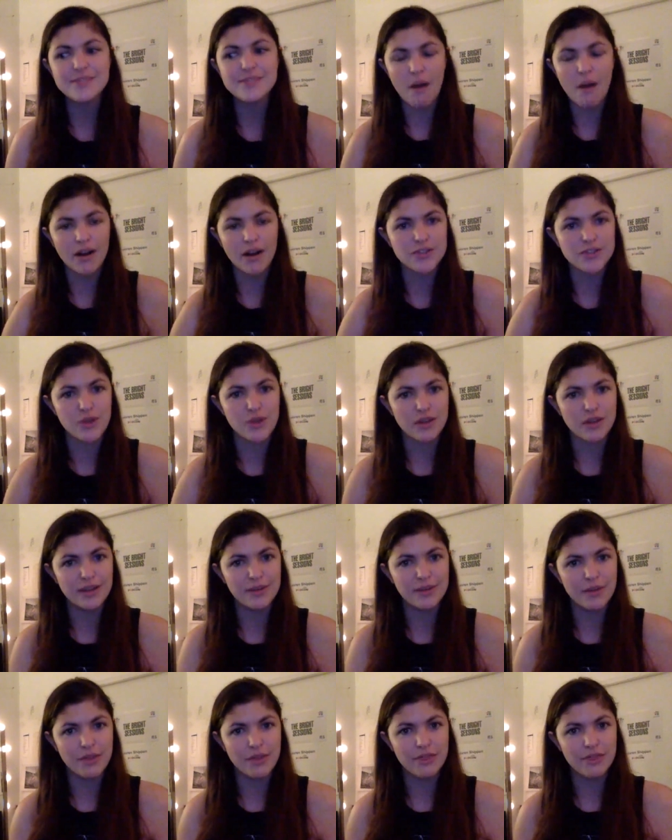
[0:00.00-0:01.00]
Mark struggling
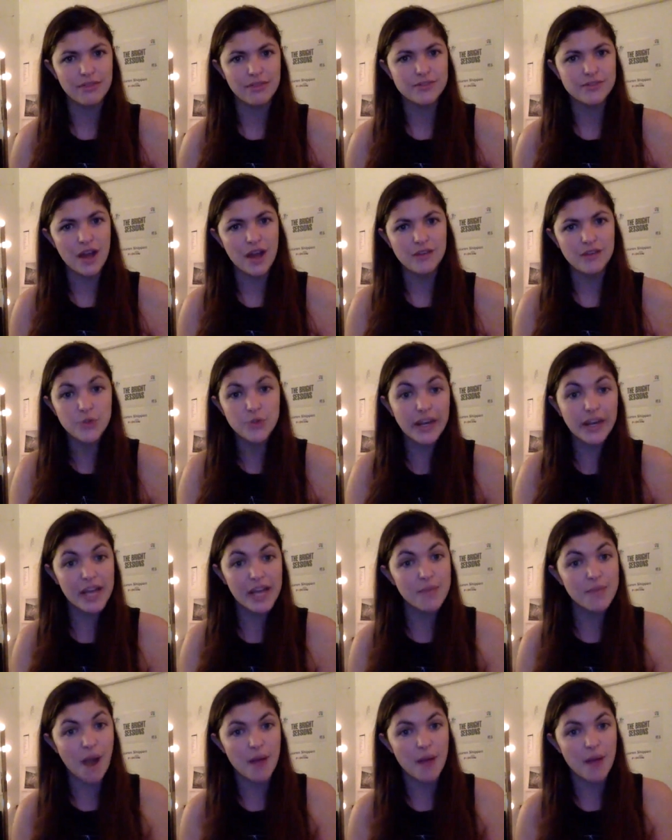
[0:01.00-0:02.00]
with a drinking
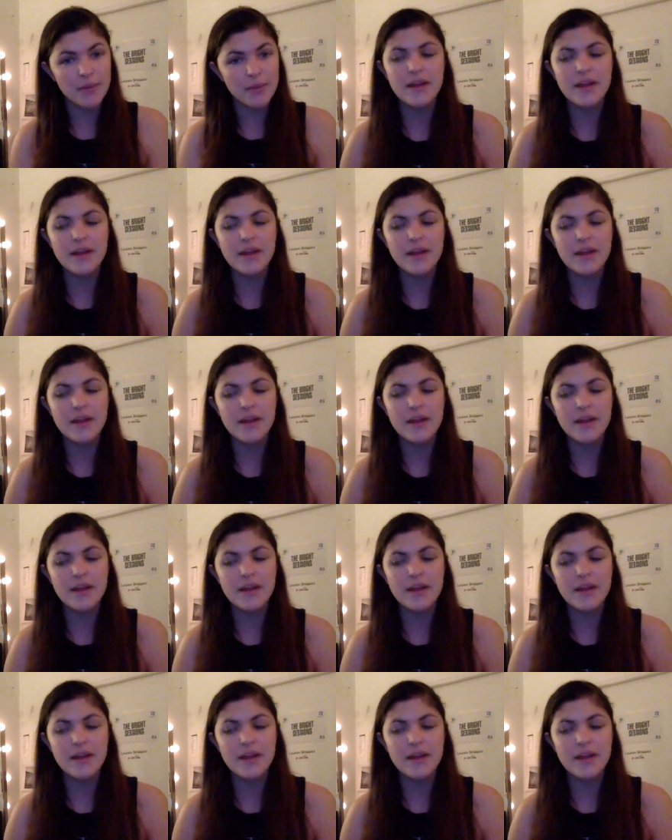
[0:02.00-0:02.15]
problem.